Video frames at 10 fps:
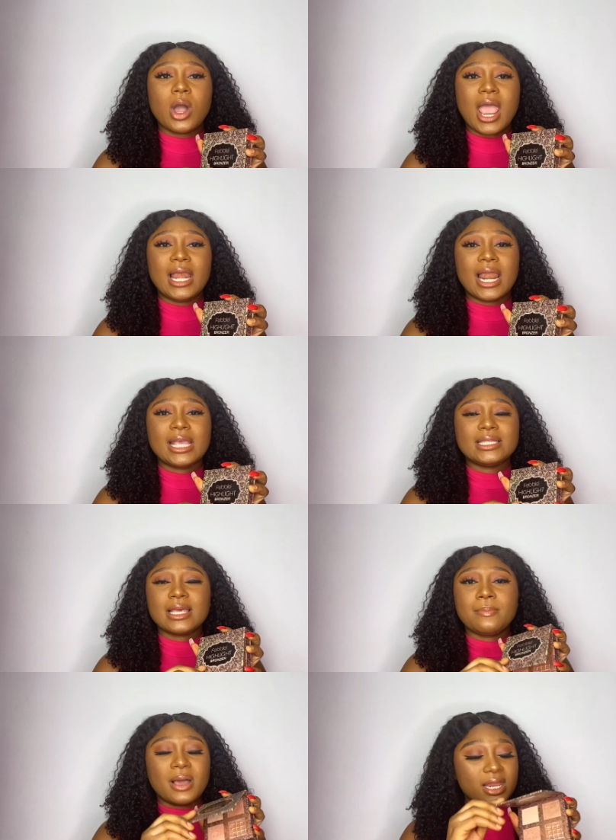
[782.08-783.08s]

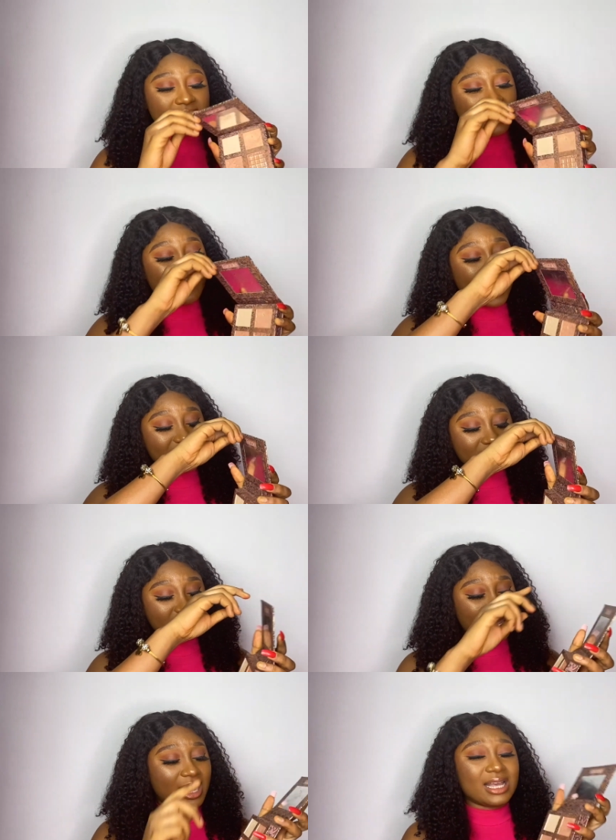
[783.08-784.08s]
highlighter palette. I've had
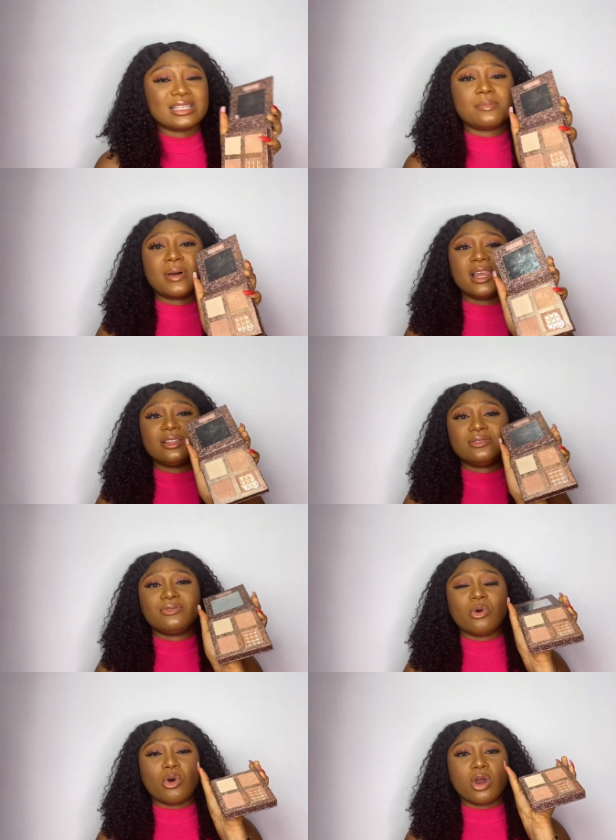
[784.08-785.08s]
this highlighter palette
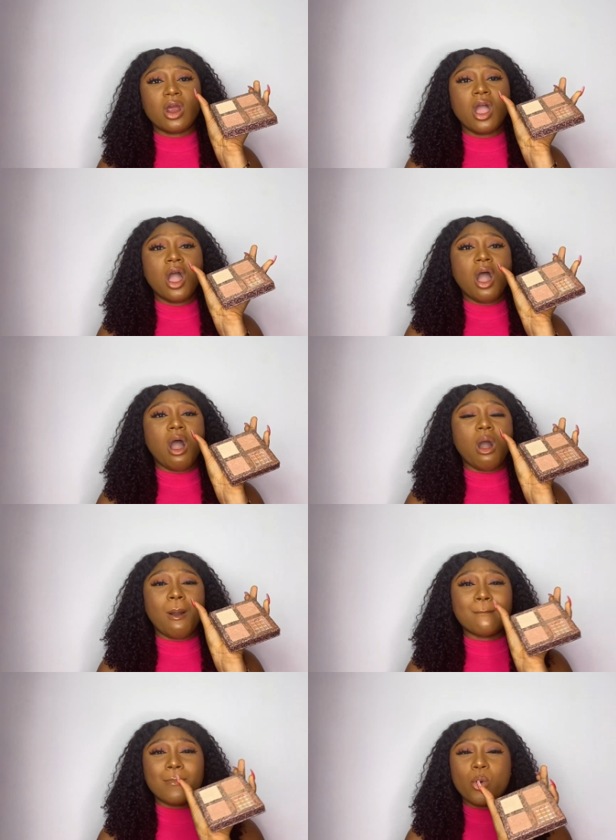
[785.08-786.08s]
for
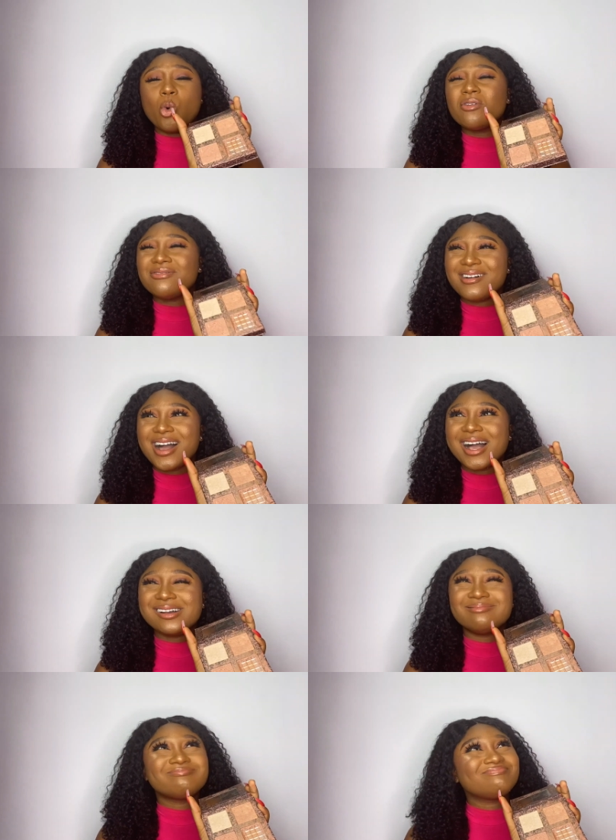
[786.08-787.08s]

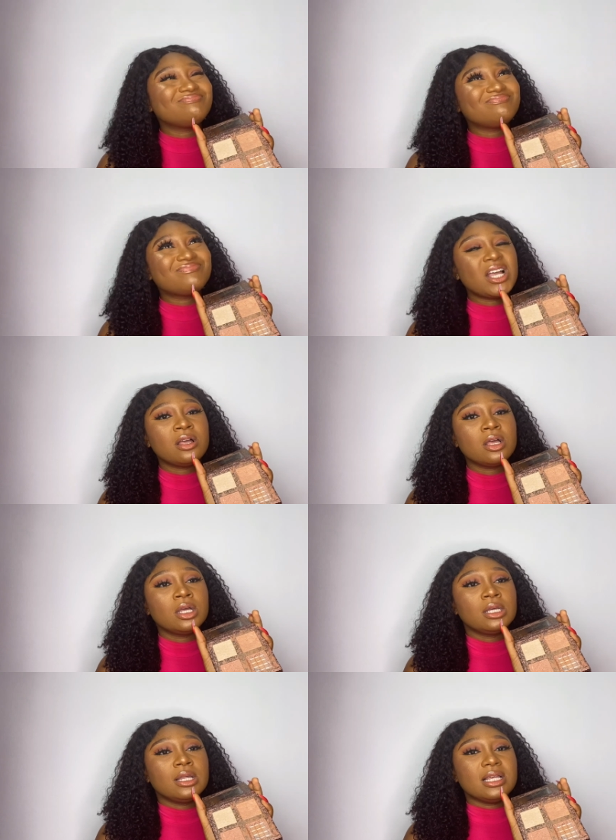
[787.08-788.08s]
over
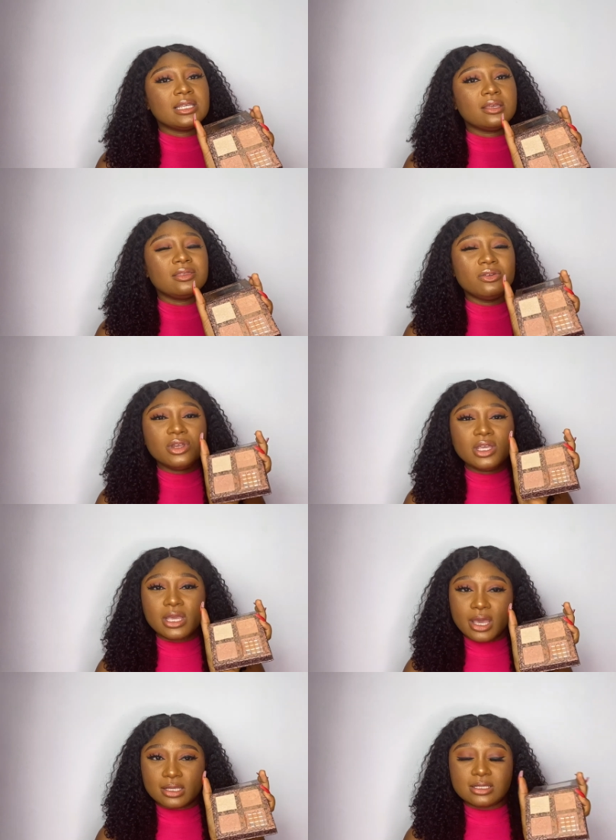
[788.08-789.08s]
let's say 3
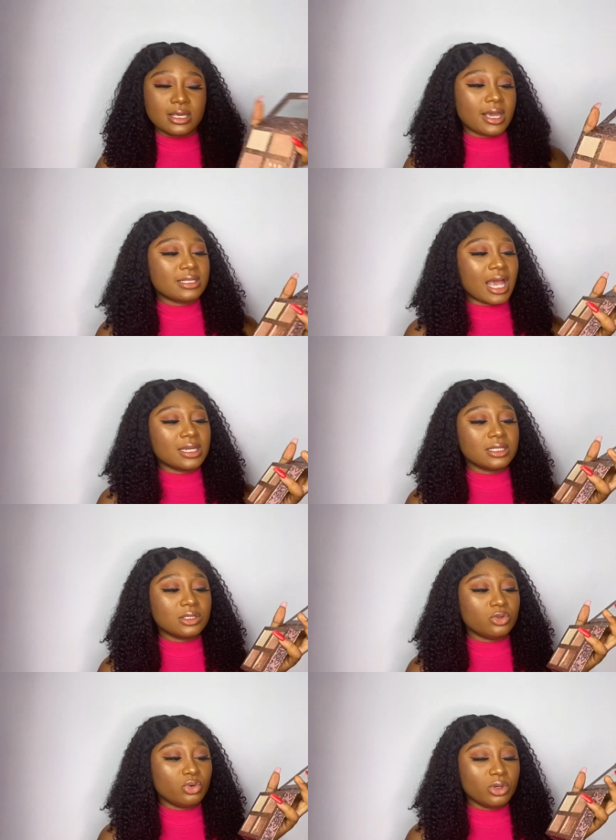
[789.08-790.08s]
years, yes, and it
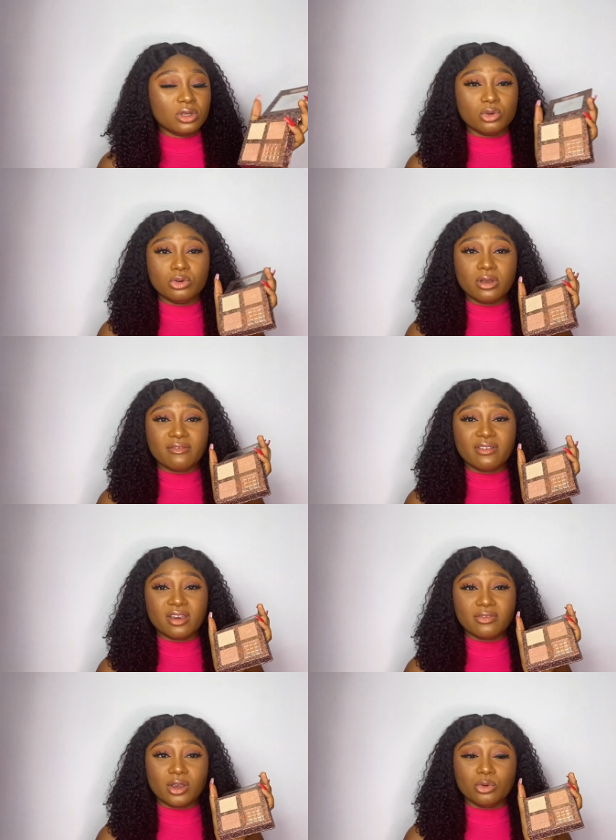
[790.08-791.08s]
is doing a
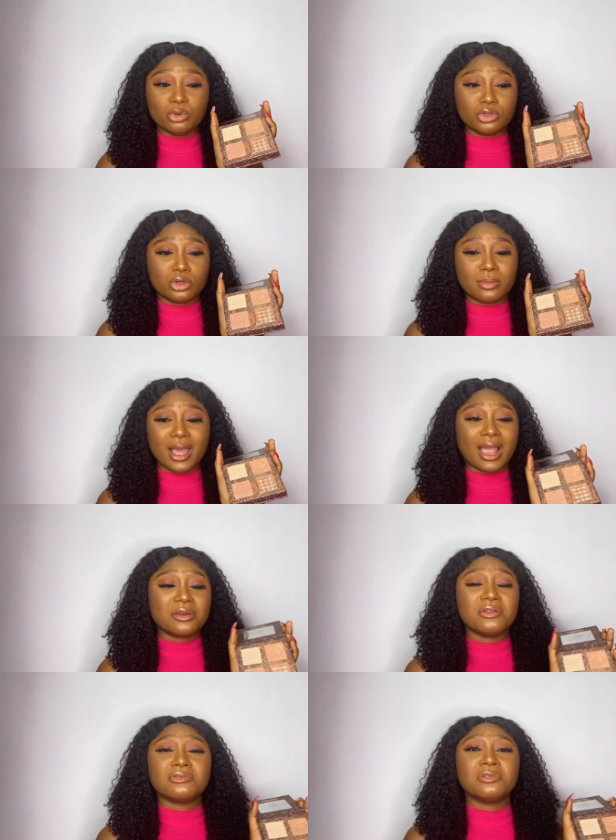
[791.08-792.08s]
very very good job. Like I
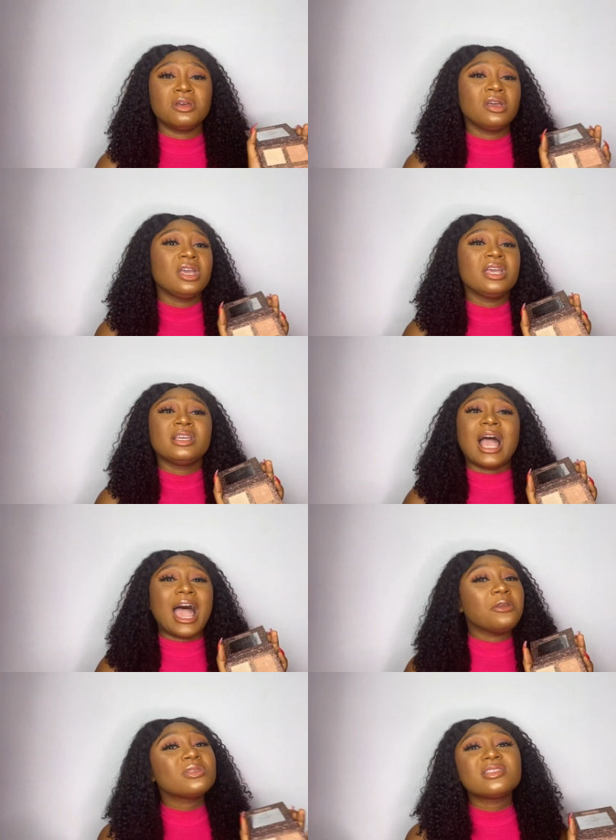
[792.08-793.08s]

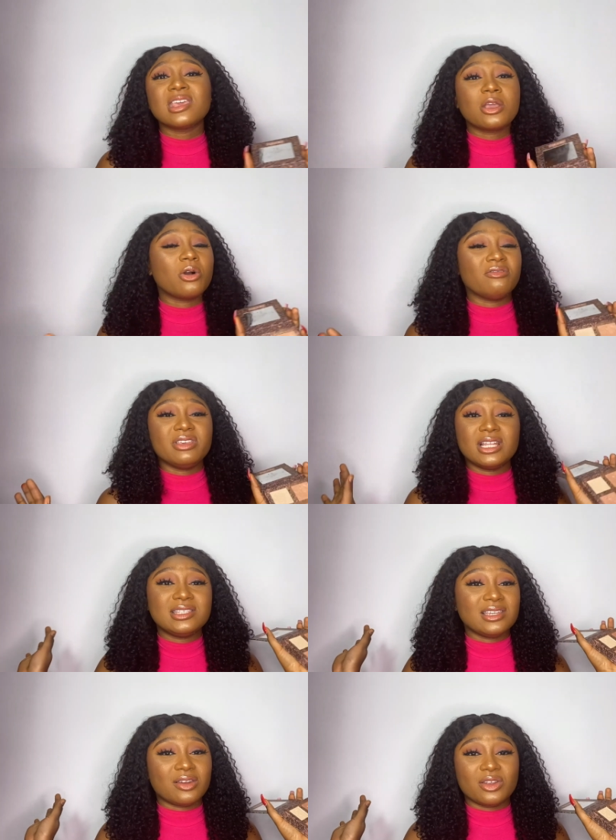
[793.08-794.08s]
don't think of
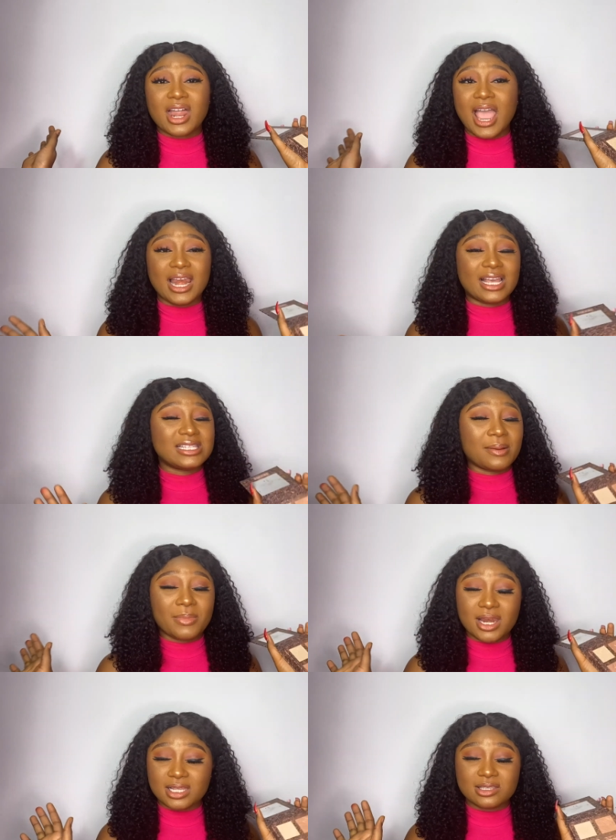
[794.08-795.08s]
getting another highlighter
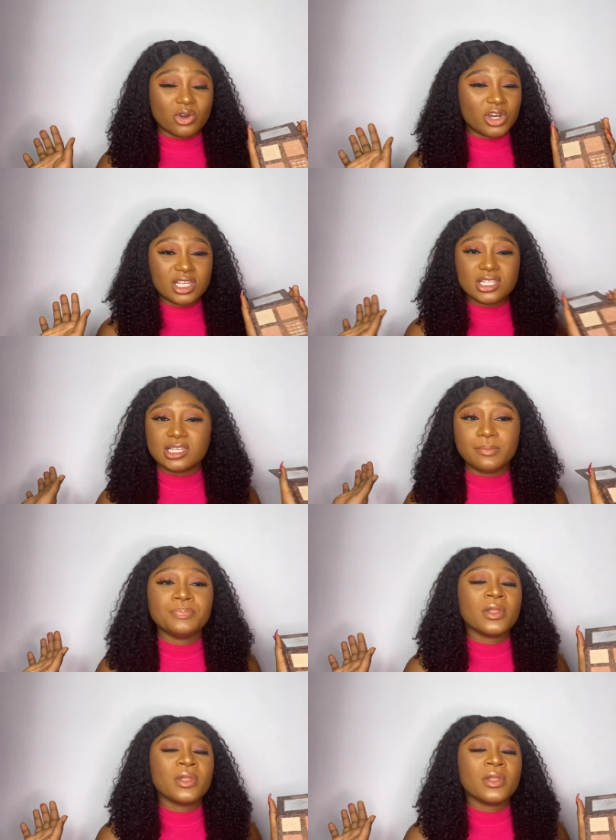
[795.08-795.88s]
palette, honestly.